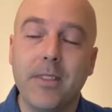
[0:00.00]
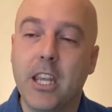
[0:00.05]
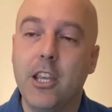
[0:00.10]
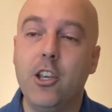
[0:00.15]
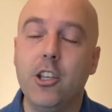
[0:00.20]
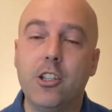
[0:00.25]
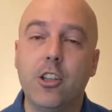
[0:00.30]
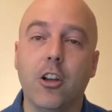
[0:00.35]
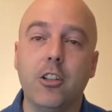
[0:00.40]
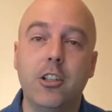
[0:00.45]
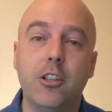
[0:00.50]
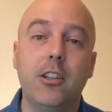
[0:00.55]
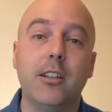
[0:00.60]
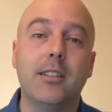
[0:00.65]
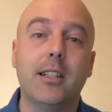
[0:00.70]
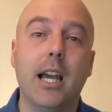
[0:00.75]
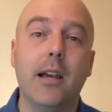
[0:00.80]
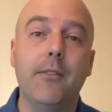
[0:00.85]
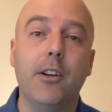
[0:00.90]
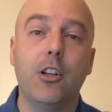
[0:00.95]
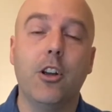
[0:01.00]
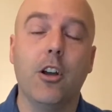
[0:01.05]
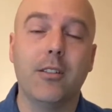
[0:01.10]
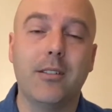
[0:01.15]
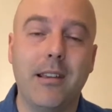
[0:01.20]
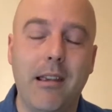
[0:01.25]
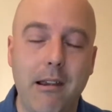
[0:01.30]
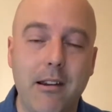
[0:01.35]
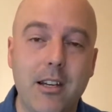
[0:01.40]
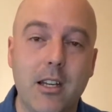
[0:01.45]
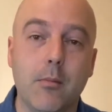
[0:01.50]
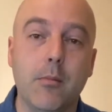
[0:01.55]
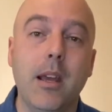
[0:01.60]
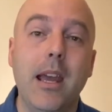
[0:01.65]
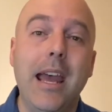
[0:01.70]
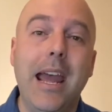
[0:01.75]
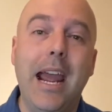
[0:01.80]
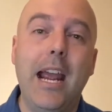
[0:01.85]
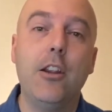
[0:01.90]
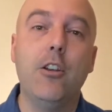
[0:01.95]
You start to discover God's kingdom
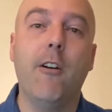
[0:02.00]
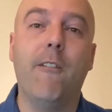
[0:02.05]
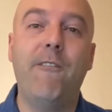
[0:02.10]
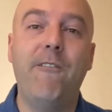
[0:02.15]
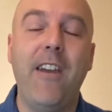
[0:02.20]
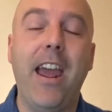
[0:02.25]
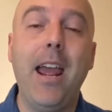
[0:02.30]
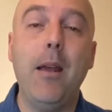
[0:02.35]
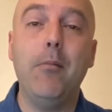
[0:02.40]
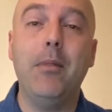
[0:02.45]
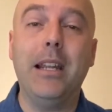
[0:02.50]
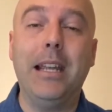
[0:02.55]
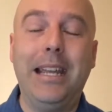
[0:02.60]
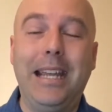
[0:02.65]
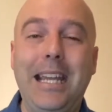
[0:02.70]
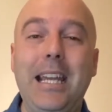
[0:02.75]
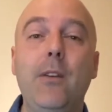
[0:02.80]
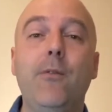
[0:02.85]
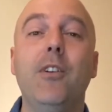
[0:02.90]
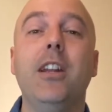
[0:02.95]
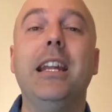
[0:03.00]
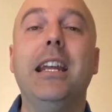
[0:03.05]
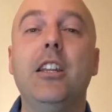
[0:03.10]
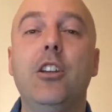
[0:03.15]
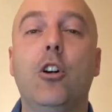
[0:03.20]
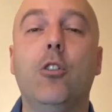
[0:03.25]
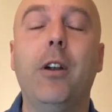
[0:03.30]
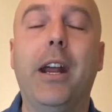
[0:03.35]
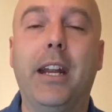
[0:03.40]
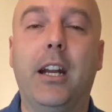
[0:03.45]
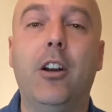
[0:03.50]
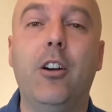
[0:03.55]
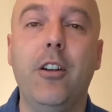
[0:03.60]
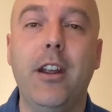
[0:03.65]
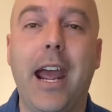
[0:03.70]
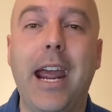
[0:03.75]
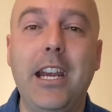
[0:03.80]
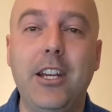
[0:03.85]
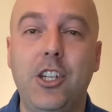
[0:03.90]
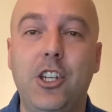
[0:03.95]
in your family, even in your
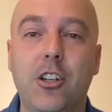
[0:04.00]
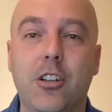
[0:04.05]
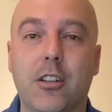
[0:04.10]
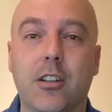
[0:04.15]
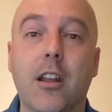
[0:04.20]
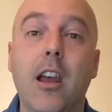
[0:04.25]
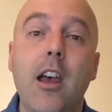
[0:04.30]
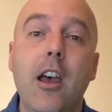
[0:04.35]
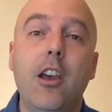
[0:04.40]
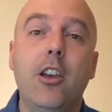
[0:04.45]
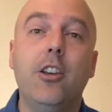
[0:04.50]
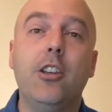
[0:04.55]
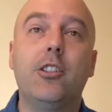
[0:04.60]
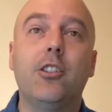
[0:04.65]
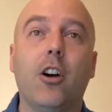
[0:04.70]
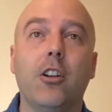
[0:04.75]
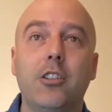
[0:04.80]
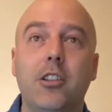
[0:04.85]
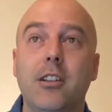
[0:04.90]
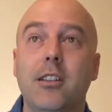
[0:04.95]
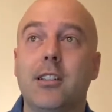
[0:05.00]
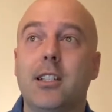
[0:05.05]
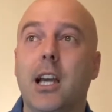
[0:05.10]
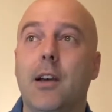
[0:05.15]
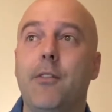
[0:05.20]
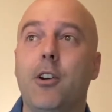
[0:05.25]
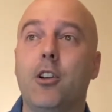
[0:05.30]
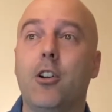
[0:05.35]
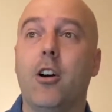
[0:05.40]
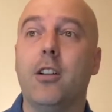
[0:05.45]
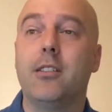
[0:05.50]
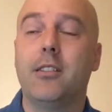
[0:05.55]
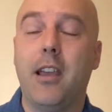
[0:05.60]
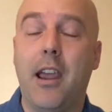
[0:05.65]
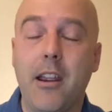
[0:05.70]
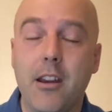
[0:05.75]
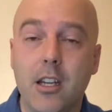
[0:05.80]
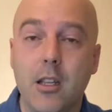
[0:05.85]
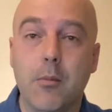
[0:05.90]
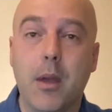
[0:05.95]
recreation. You start to discover God's
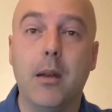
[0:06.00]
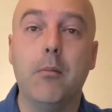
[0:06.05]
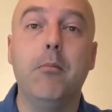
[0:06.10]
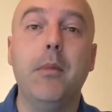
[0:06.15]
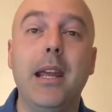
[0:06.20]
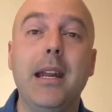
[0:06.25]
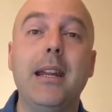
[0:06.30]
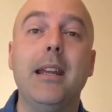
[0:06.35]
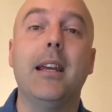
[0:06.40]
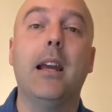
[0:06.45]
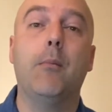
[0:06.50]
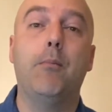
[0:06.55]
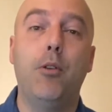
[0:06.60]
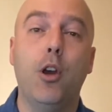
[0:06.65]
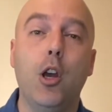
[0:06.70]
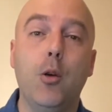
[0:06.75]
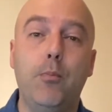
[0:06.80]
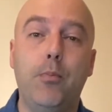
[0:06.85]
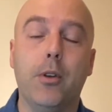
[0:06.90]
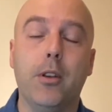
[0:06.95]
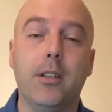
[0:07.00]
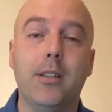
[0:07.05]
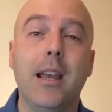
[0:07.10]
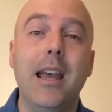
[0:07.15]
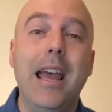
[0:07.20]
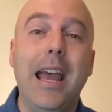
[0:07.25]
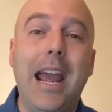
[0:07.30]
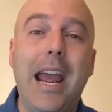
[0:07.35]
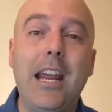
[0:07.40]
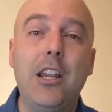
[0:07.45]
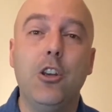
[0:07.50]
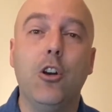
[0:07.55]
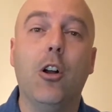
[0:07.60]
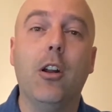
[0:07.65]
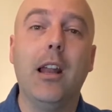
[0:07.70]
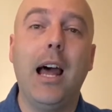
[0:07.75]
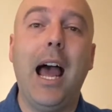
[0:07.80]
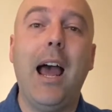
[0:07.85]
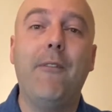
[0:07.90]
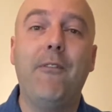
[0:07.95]
kingdom and meaning and purpose in your
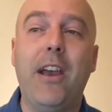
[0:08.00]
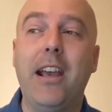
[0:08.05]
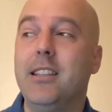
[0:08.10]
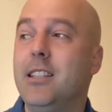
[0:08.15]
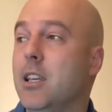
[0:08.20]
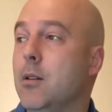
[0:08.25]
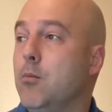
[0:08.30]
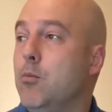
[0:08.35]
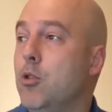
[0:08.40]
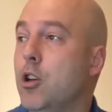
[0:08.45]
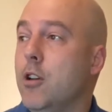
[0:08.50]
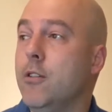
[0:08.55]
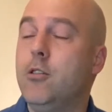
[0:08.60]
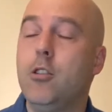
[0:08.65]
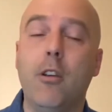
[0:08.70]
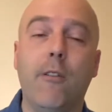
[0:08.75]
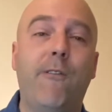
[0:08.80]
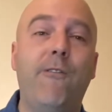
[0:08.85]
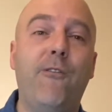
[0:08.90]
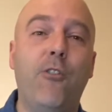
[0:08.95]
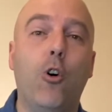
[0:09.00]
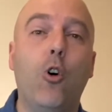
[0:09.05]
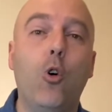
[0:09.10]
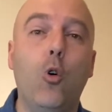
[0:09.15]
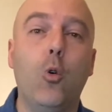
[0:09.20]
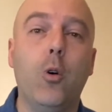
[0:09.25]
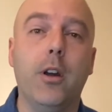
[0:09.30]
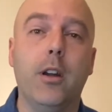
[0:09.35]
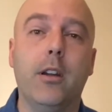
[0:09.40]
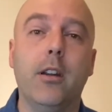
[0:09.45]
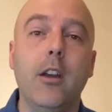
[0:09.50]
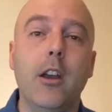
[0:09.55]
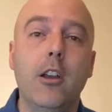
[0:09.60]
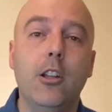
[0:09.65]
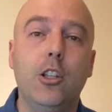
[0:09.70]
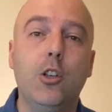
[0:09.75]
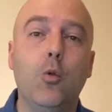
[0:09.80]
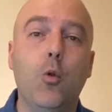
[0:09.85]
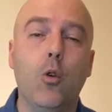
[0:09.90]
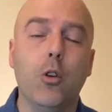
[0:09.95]
life as He moves you forward
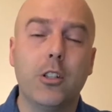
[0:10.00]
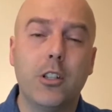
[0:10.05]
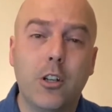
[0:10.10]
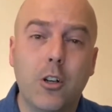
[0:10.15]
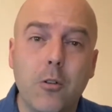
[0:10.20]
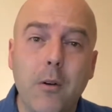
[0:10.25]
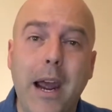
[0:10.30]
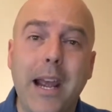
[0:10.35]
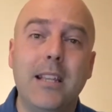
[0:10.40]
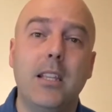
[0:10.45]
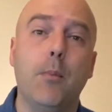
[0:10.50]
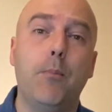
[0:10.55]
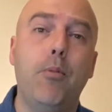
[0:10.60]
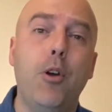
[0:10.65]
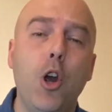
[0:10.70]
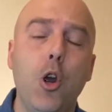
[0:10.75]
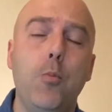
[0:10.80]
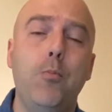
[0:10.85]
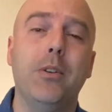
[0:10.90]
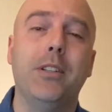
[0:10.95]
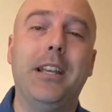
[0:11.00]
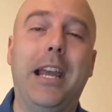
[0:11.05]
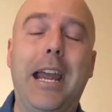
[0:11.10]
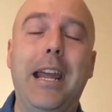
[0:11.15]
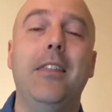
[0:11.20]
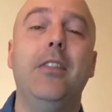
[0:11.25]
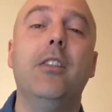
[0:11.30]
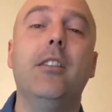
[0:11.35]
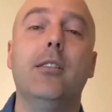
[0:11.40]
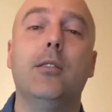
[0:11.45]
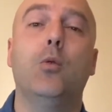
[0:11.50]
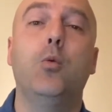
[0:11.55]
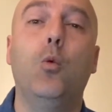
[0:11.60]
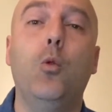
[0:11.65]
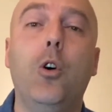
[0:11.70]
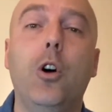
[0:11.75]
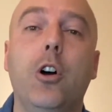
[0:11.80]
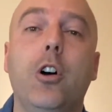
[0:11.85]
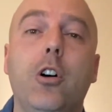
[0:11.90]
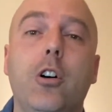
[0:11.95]
towards greater purpose in this
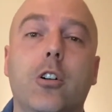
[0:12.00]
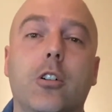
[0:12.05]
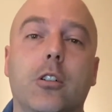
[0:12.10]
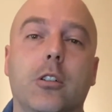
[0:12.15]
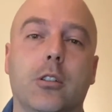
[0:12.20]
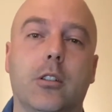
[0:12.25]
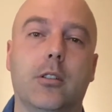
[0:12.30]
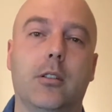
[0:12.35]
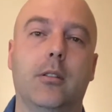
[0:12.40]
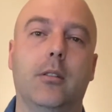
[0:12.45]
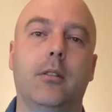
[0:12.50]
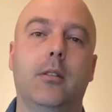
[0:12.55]
world.